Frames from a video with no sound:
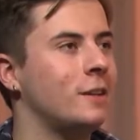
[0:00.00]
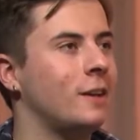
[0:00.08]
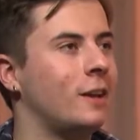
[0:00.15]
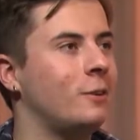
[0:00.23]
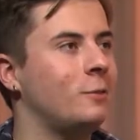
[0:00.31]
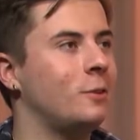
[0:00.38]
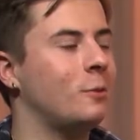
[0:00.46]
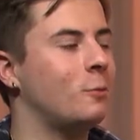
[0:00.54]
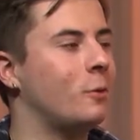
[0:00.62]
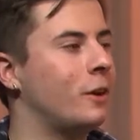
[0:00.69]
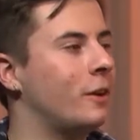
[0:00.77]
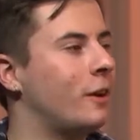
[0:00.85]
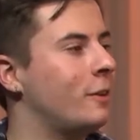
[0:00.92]
I don't know
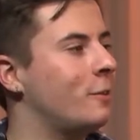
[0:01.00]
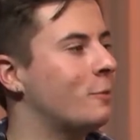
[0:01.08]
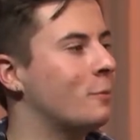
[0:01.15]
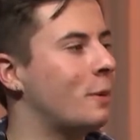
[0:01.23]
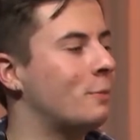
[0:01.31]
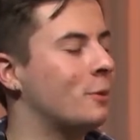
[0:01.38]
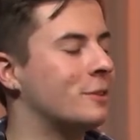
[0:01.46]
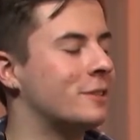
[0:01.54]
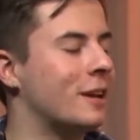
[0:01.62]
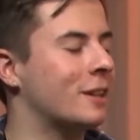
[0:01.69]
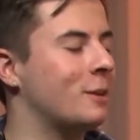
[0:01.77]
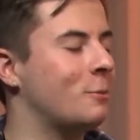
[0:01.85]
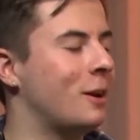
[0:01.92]
where. I don't remember
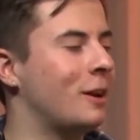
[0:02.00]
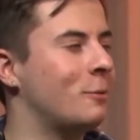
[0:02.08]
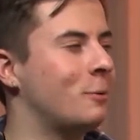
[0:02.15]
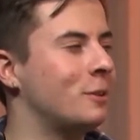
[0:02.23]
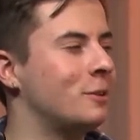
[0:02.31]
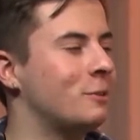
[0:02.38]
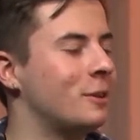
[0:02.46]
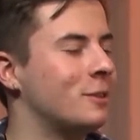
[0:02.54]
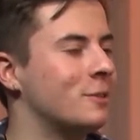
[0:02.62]
exactly why I wanted to write a